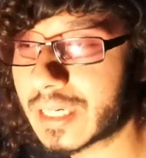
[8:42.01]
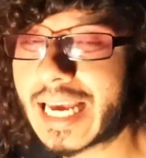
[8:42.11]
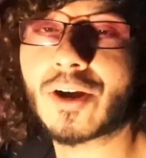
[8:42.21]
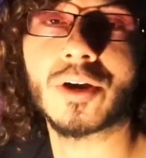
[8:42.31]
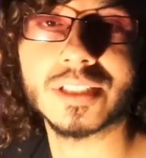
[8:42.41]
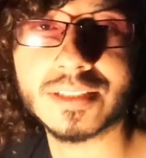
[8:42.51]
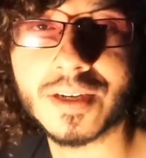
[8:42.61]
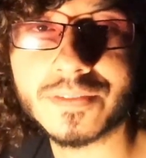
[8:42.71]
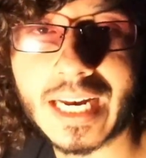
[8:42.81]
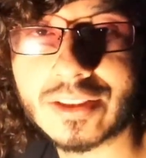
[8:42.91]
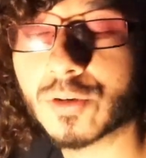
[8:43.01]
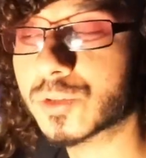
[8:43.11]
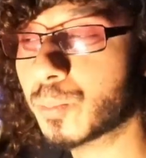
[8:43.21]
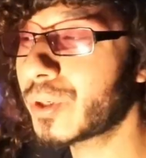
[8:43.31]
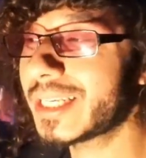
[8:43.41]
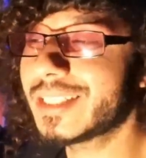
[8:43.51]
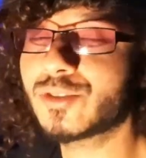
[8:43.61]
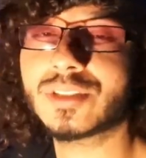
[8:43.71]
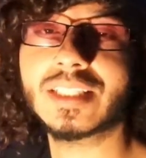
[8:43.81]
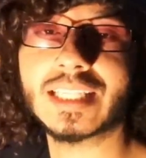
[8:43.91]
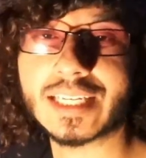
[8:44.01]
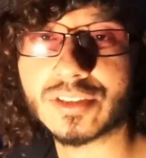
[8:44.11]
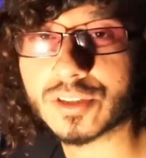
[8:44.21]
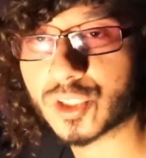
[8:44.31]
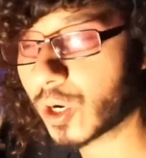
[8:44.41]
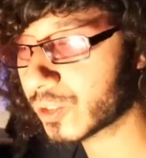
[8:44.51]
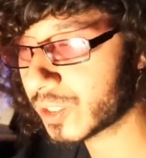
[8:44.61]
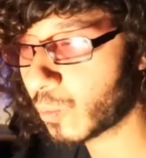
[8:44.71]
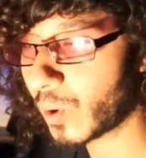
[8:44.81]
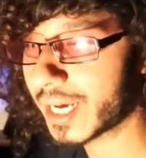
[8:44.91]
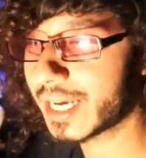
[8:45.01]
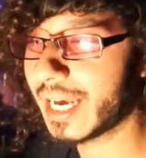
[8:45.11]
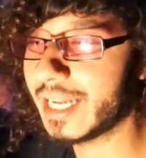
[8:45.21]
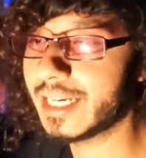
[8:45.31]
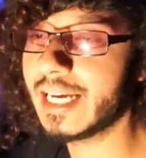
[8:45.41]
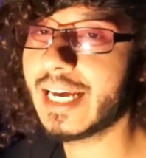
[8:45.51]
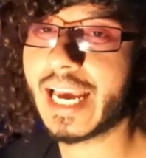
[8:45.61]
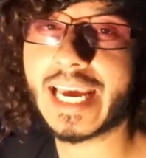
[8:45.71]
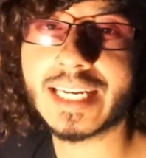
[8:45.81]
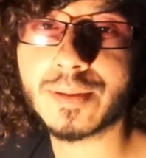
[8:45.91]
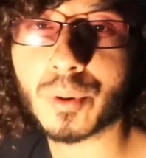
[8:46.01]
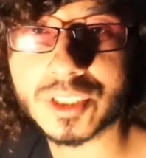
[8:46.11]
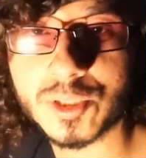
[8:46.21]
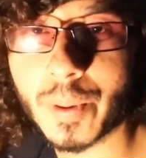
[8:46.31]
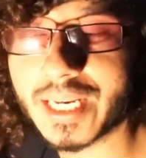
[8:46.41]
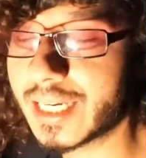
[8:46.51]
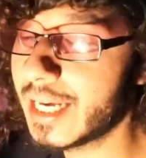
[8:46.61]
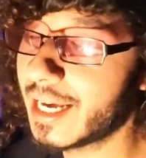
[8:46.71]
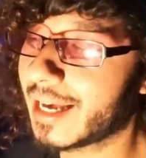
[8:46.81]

light-hearted stuff that I thought was pretty interesting that I saw Charleston White and Adin participate in.